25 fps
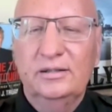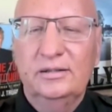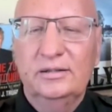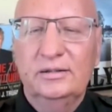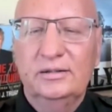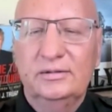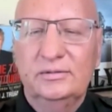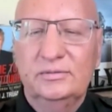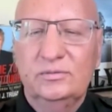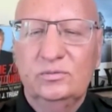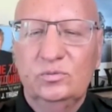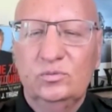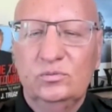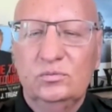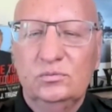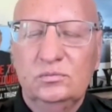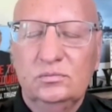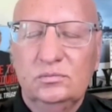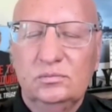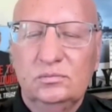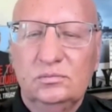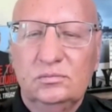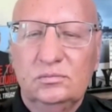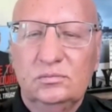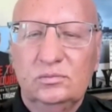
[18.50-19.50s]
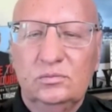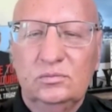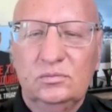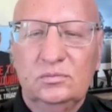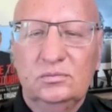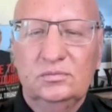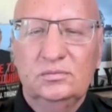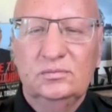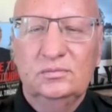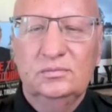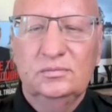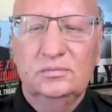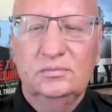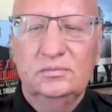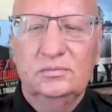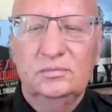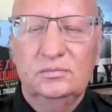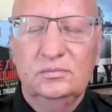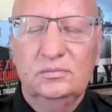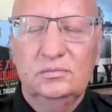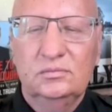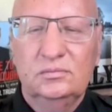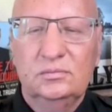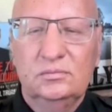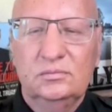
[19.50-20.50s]

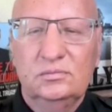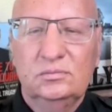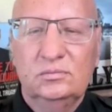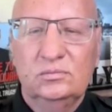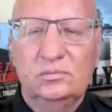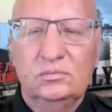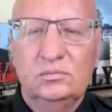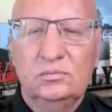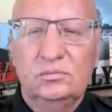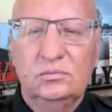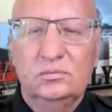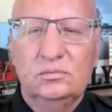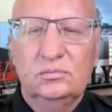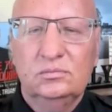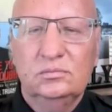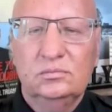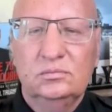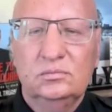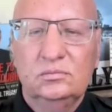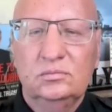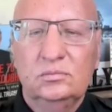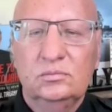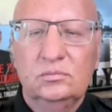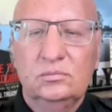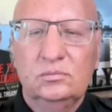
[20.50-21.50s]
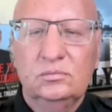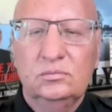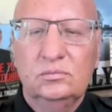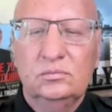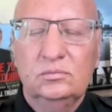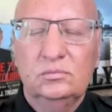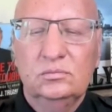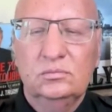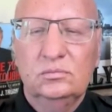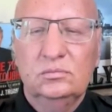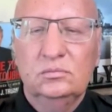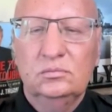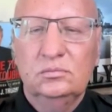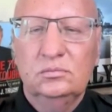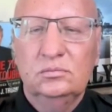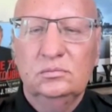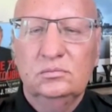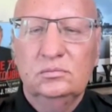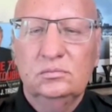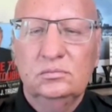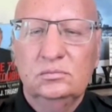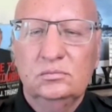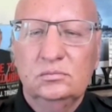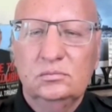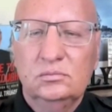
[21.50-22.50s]

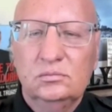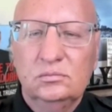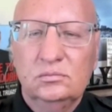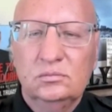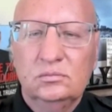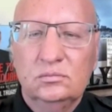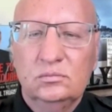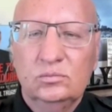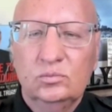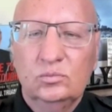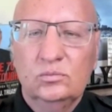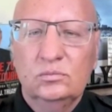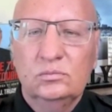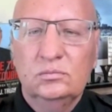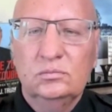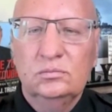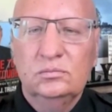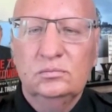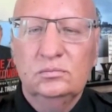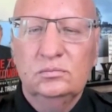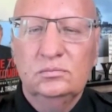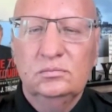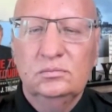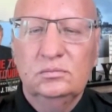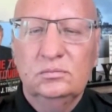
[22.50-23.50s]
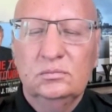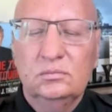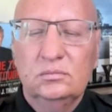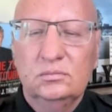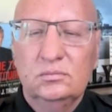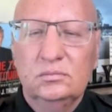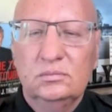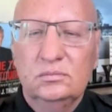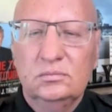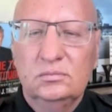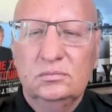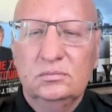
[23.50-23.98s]
(not speaking)